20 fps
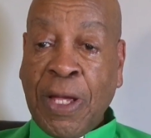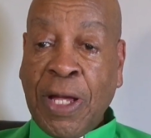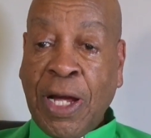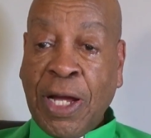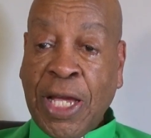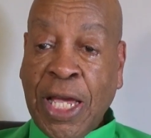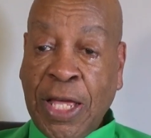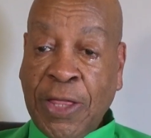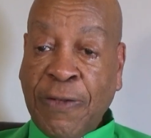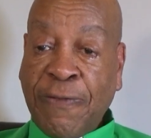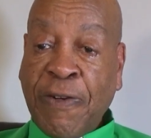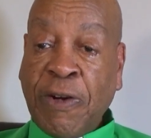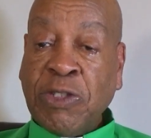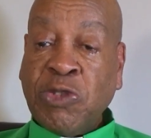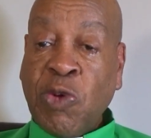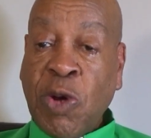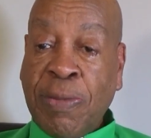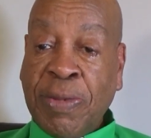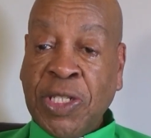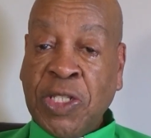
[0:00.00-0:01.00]
Again, the first
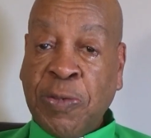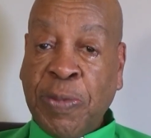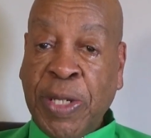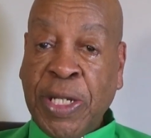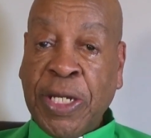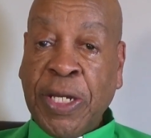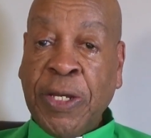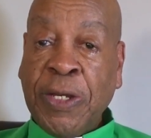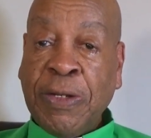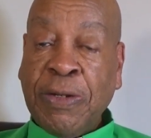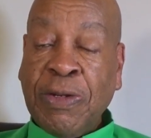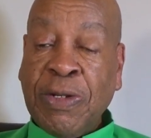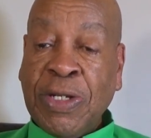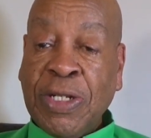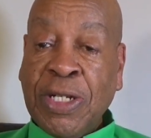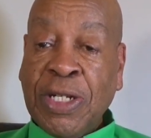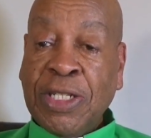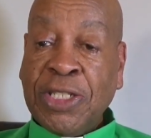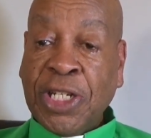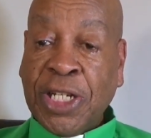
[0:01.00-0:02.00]
woman is speaking
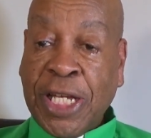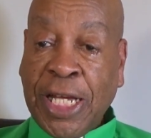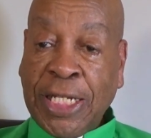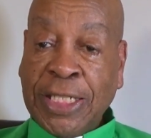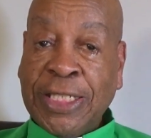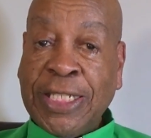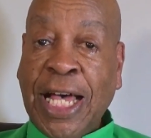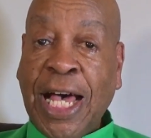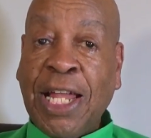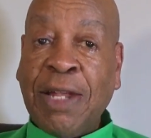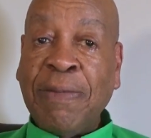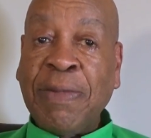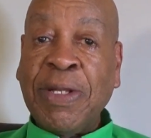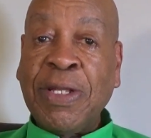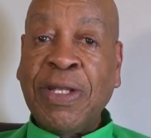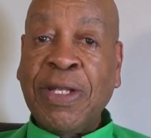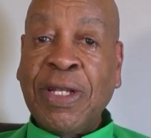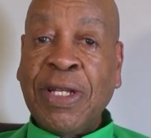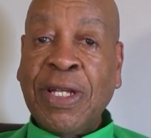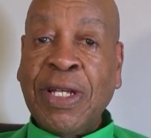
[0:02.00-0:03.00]
to King Solomon.
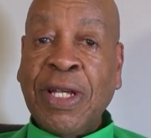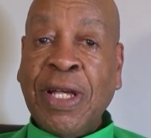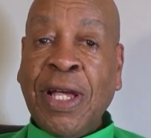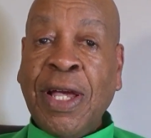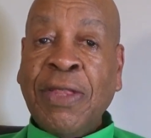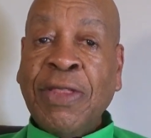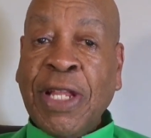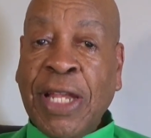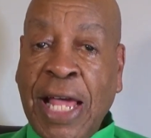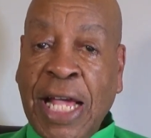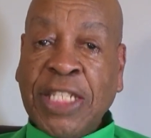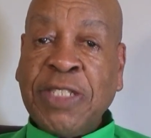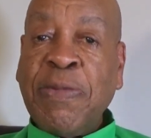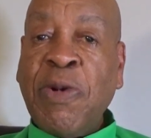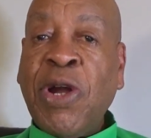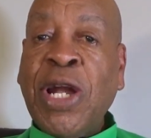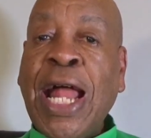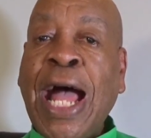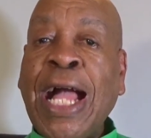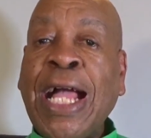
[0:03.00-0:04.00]
The next
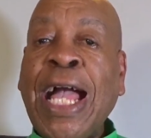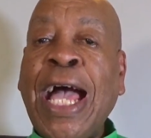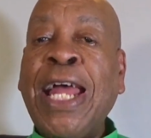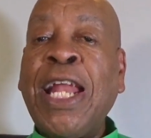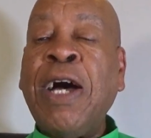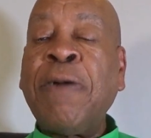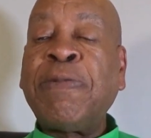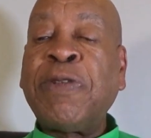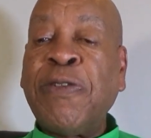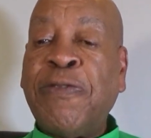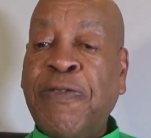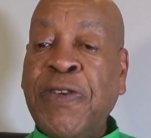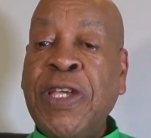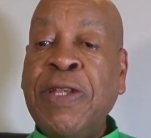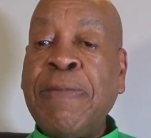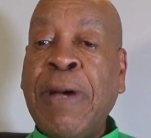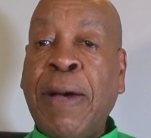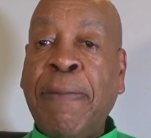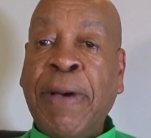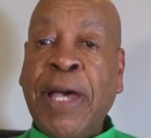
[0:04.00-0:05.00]
morning, I got up to
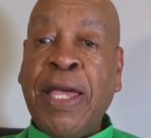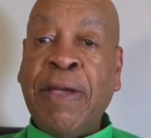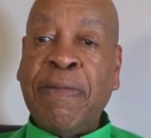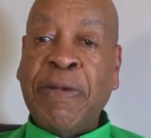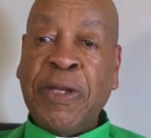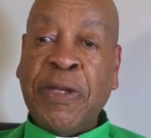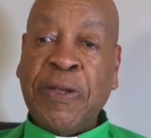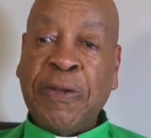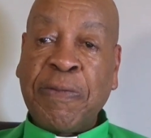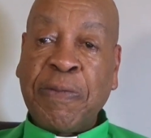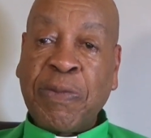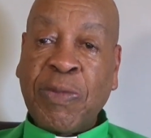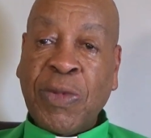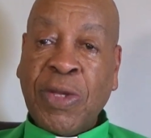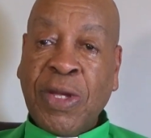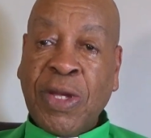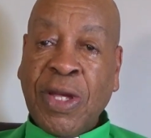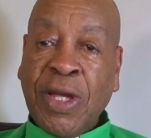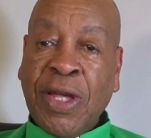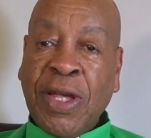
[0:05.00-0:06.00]
feed my baby,
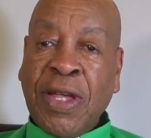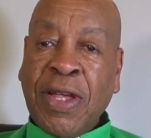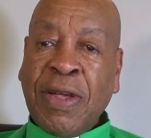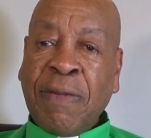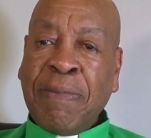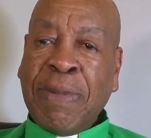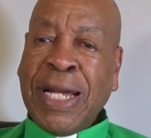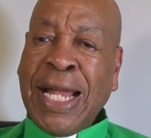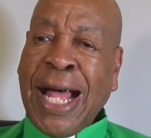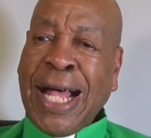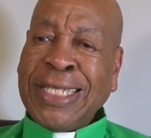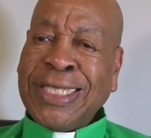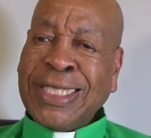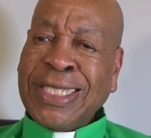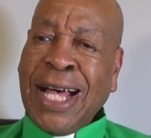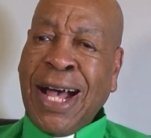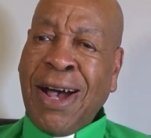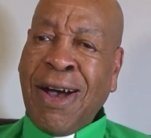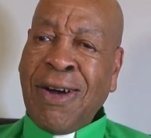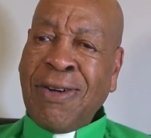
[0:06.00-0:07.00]
but I
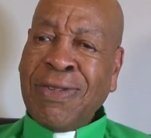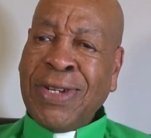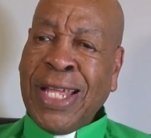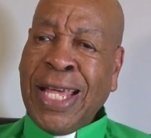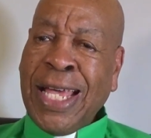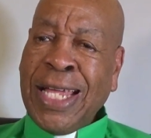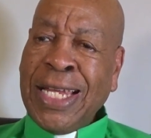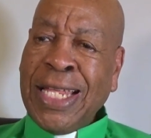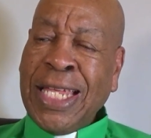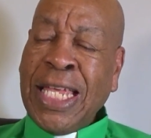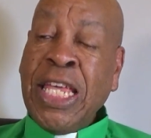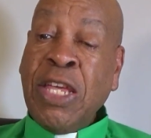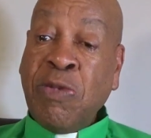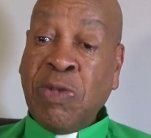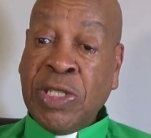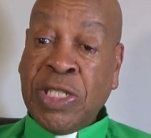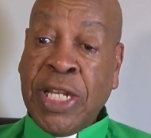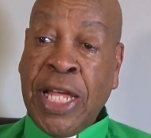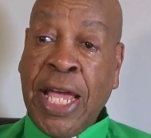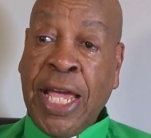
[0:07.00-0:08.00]
saw that he
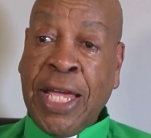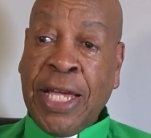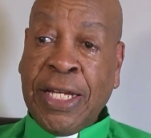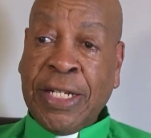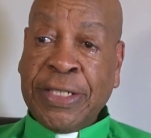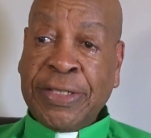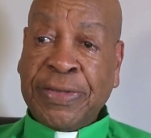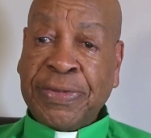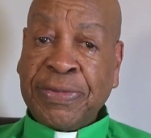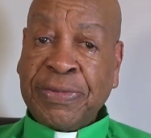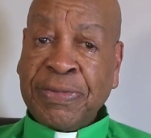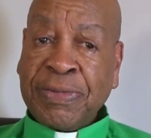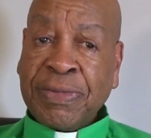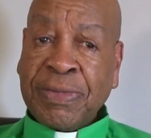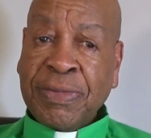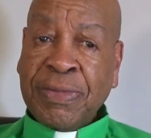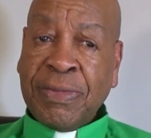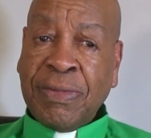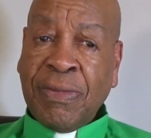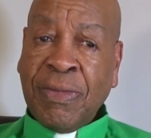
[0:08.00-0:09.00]
was dead.
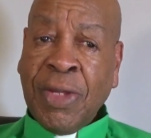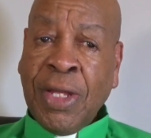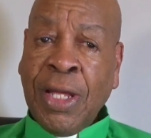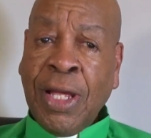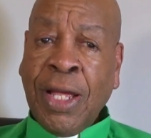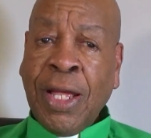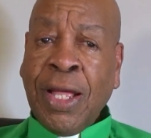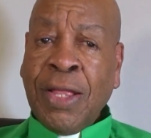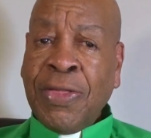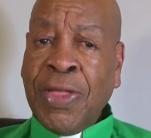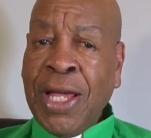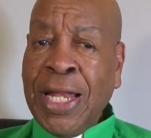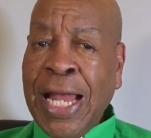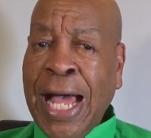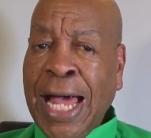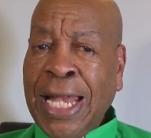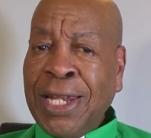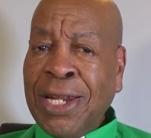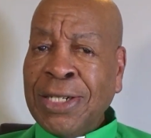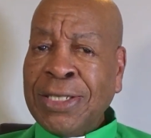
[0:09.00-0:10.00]
Then
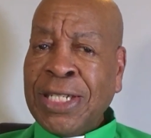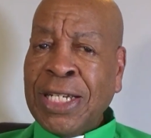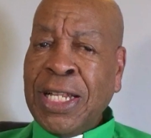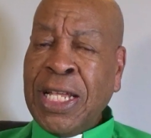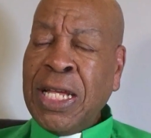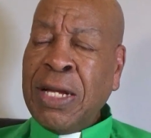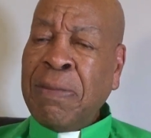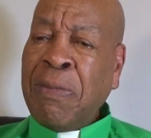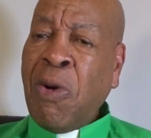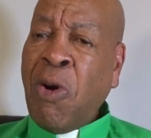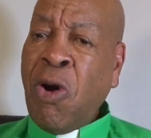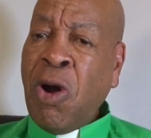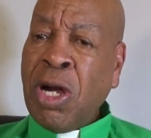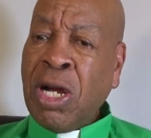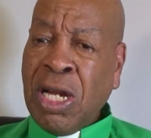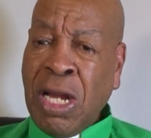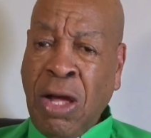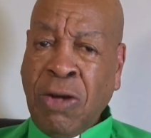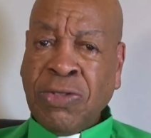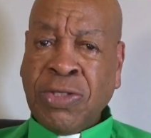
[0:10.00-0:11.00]
I looked at him more
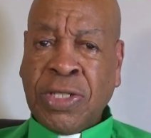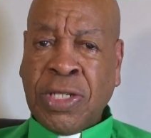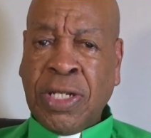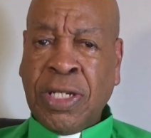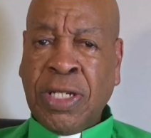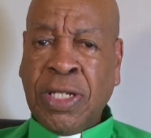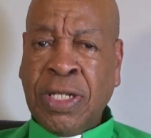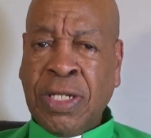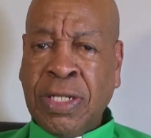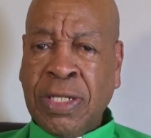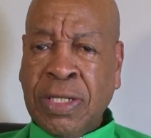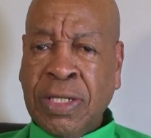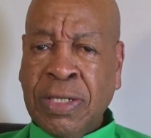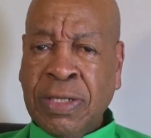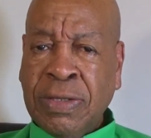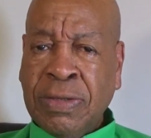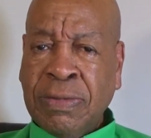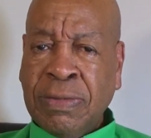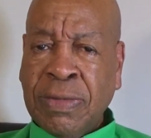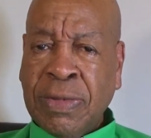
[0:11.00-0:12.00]
closely.
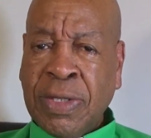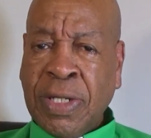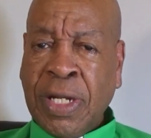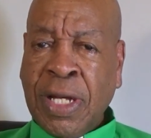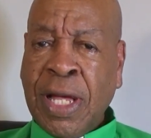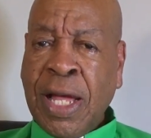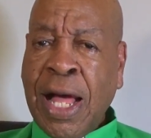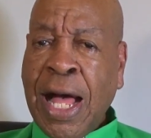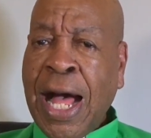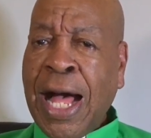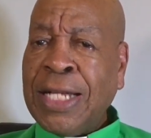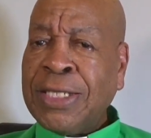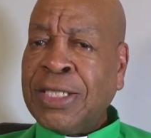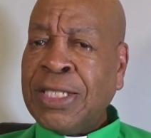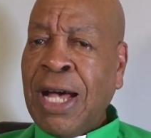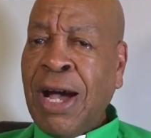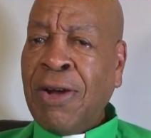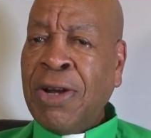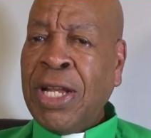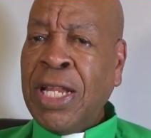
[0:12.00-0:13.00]
I
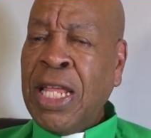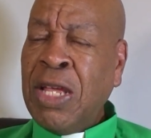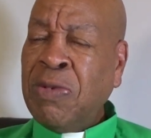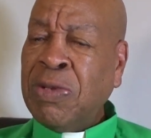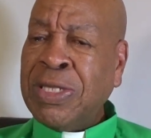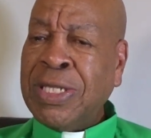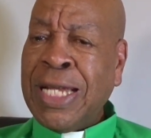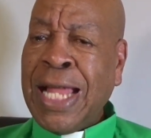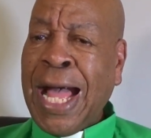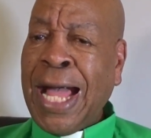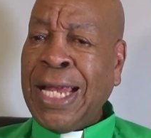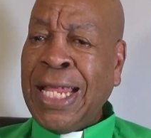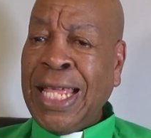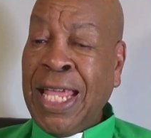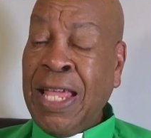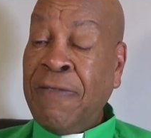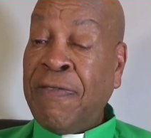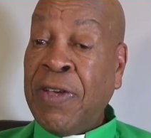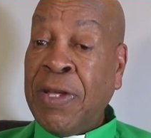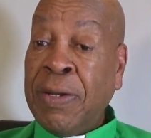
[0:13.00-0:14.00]
saw that he was not
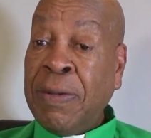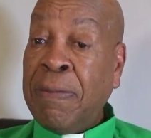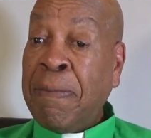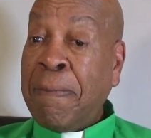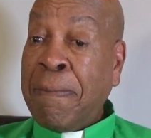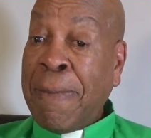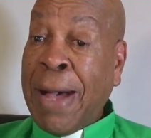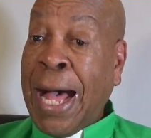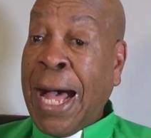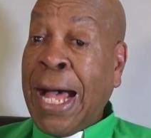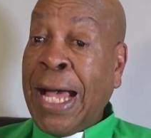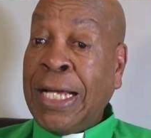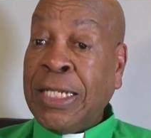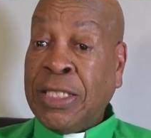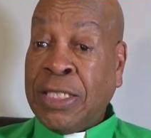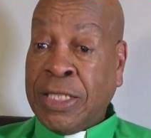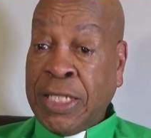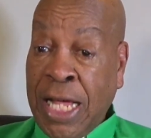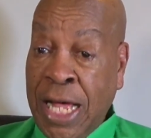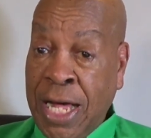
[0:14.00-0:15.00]
even my
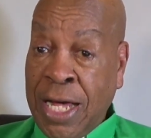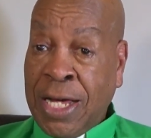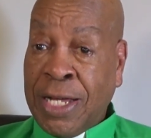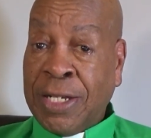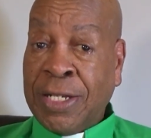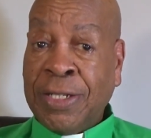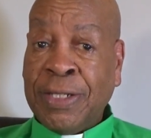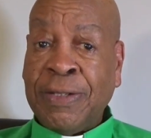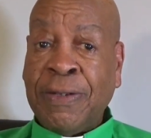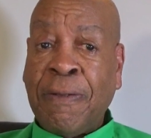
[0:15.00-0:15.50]
son.